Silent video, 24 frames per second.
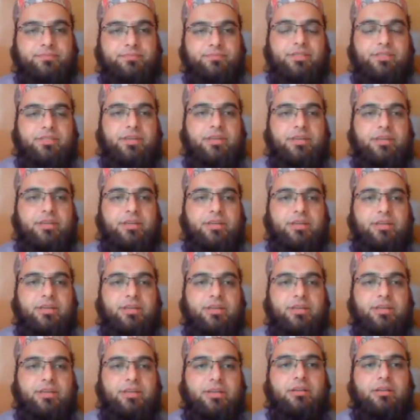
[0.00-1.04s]
See,
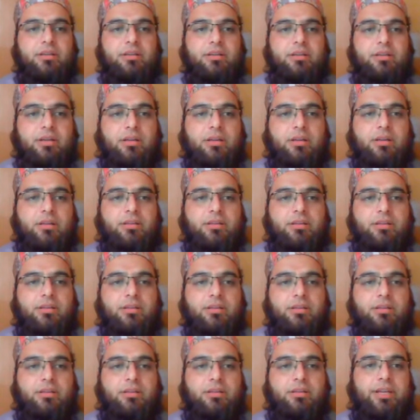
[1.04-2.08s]

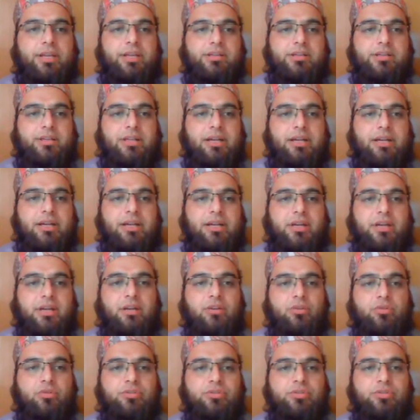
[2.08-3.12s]
this reagent, that is
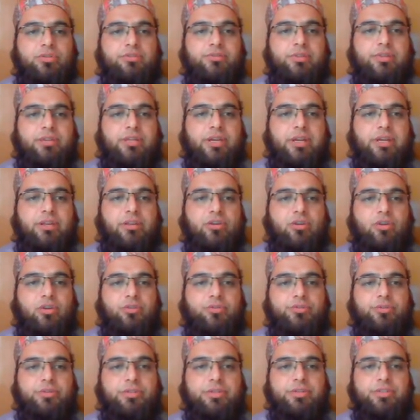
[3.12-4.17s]
hydrogen with any
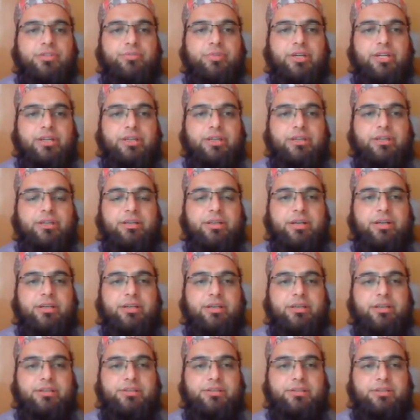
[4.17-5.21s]
of these metallic
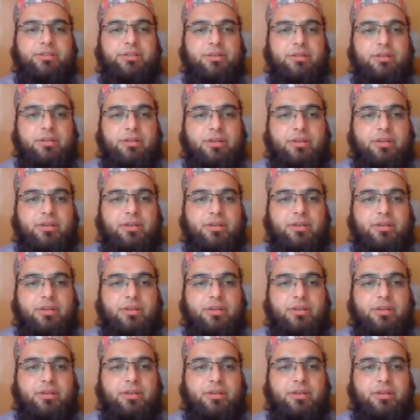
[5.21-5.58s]
catalysts,